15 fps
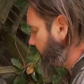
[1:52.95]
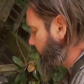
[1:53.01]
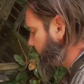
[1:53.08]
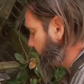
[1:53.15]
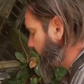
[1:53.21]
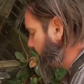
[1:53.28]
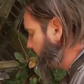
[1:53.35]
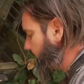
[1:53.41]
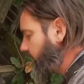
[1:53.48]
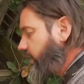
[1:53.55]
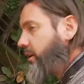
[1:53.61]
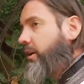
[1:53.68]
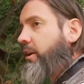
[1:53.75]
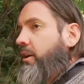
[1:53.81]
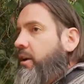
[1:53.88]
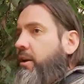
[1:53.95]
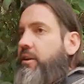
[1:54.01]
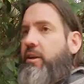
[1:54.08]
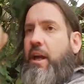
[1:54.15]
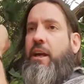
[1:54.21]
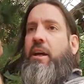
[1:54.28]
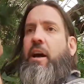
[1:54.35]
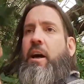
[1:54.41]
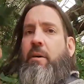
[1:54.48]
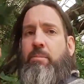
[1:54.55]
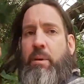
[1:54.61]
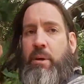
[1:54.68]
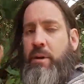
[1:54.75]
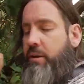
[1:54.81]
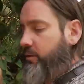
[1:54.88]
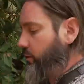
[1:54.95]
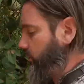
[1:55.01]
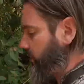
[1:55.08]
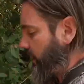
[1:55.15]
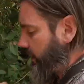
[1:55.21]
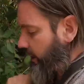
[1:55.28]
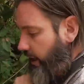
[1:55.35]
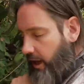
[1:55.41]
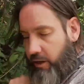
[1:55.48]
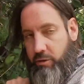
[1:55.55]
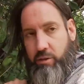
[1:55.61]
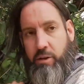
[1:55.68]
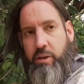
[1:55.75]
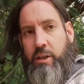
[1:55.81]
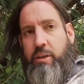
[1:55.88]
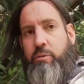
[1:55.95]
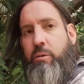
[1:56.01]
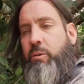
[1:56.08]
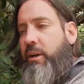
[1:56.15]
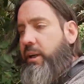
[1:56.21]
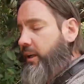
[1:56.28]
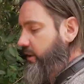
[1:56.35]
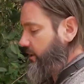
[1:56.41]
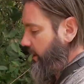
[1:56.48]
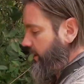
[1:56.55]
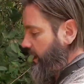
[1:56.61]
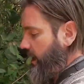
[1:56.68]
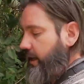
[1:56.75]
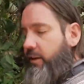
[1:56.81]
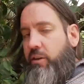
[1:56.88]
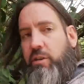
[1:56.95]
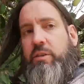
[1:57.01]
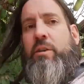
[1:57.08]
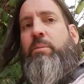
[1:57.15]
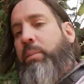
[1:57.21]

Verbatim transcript: goes in here, yank up, don't yank out, because we want to get that angle to